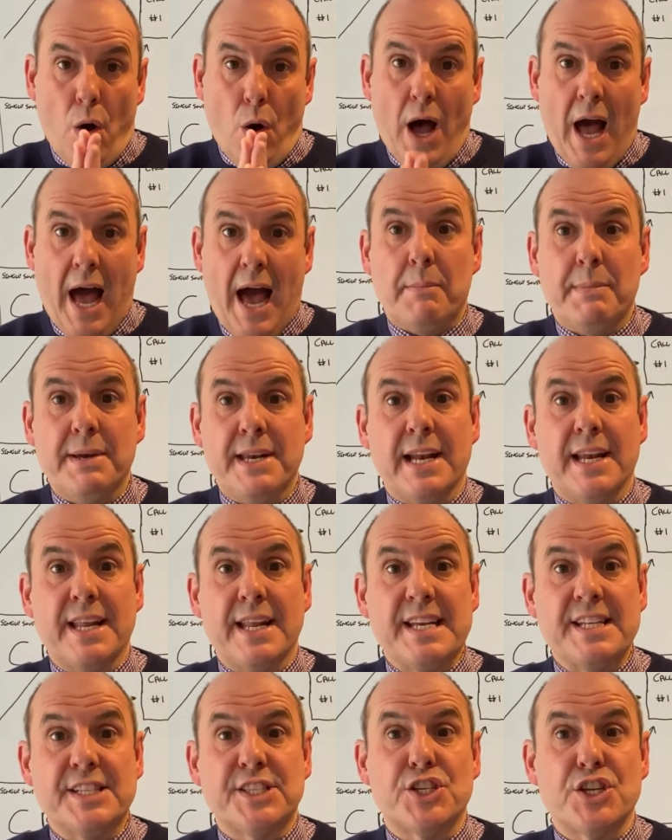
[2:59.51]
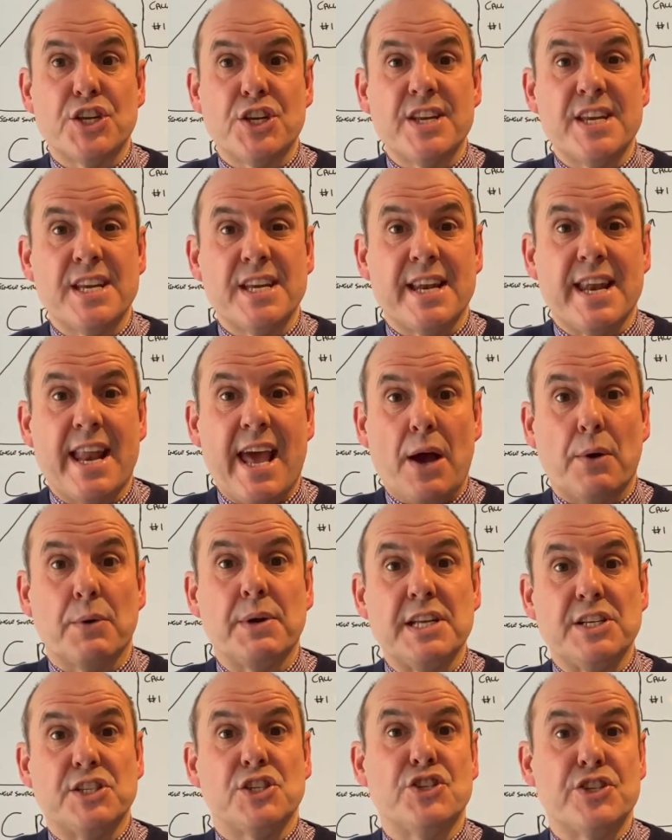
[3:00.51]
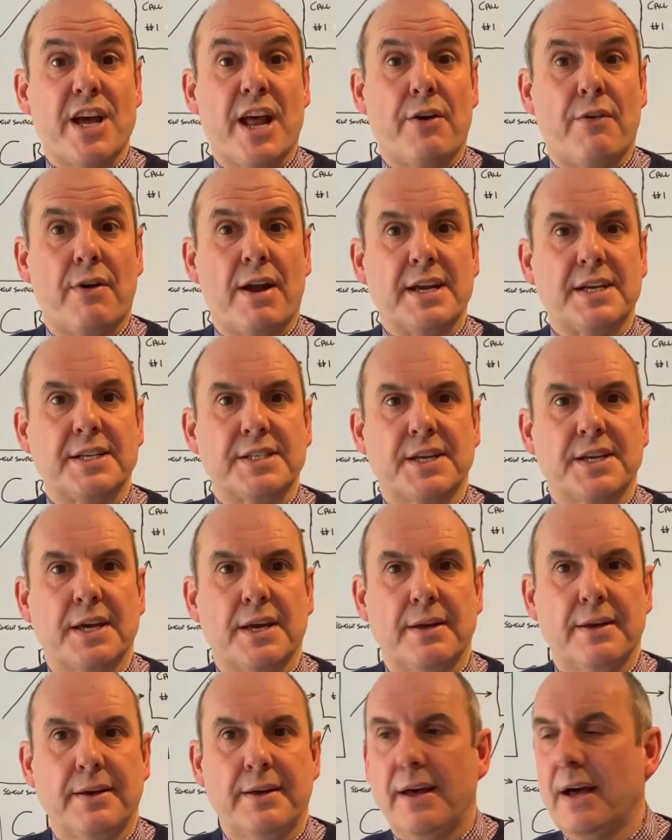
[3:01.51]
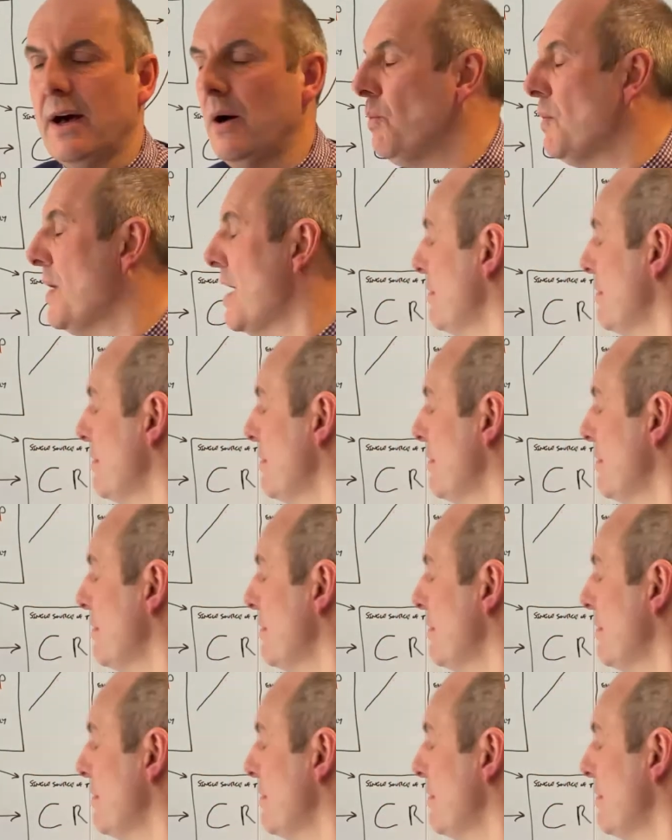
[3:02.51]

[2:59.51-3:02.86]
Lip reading: how many leads do you need to generate? And where